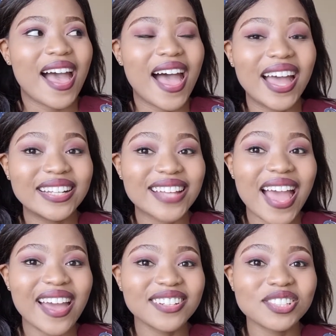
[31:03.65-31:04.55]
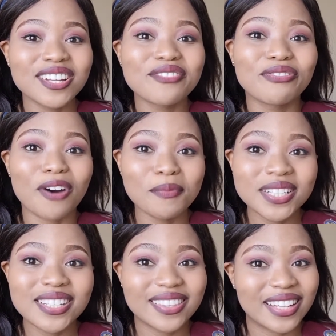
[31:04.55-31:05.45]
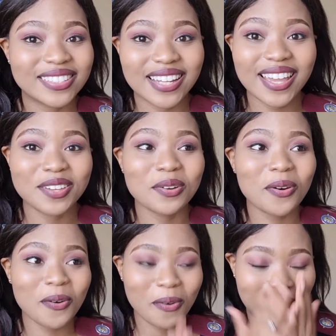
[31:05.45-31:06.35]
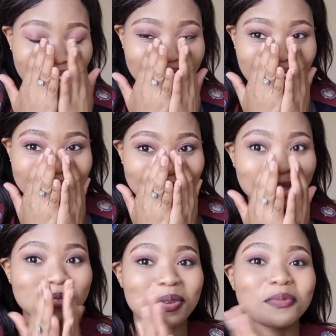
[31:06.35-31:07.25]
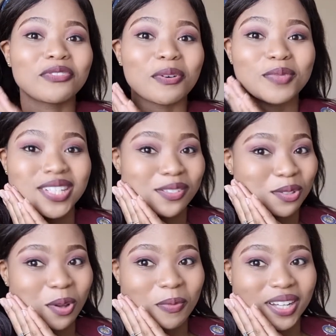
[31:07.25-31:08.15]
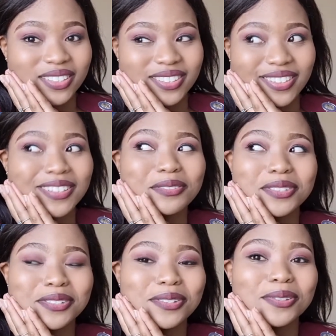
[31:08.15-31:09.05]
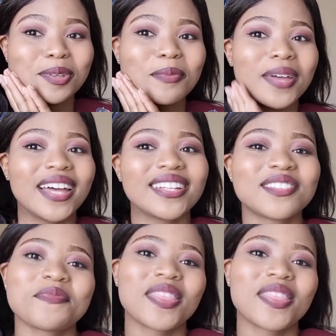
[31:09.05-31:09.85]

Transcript: And I actually vomited that day. I don't remember vomiting so much. It was just so bad.